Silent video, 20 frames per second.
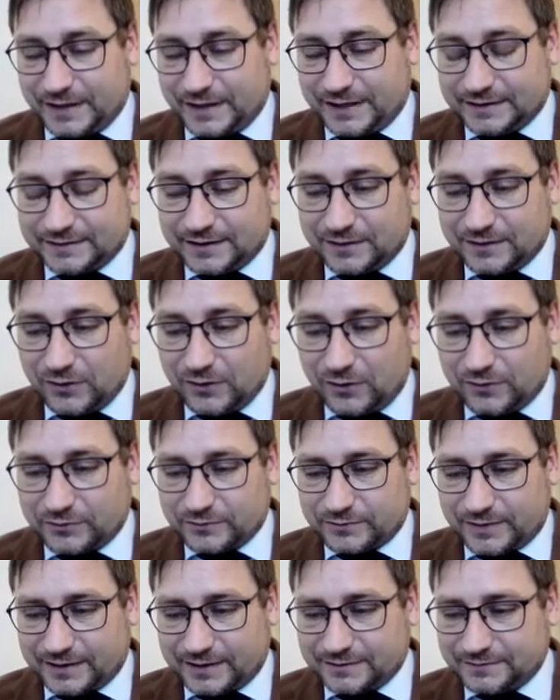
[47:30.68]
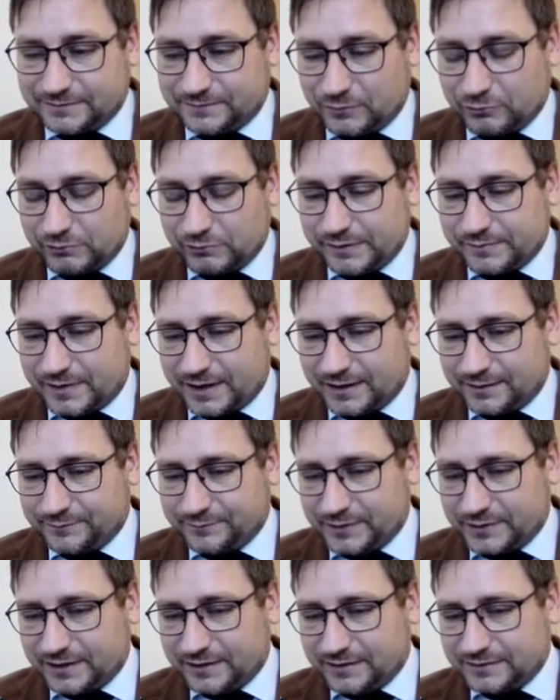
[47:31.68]
in the long run, we
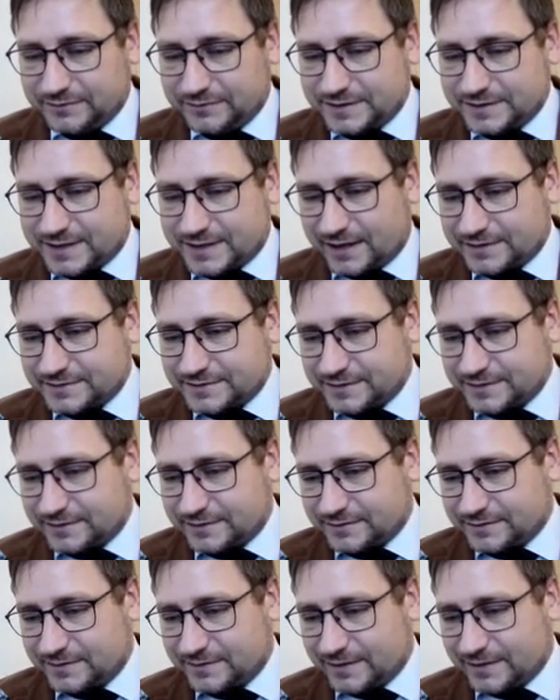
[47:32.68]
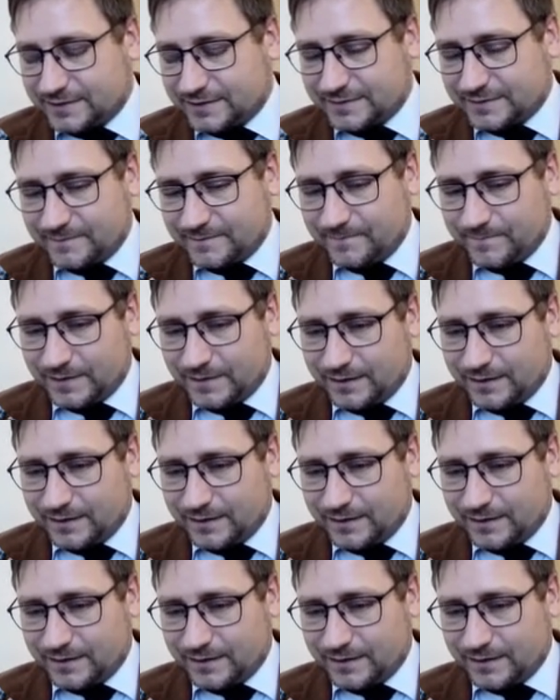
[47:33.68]
might be discussing the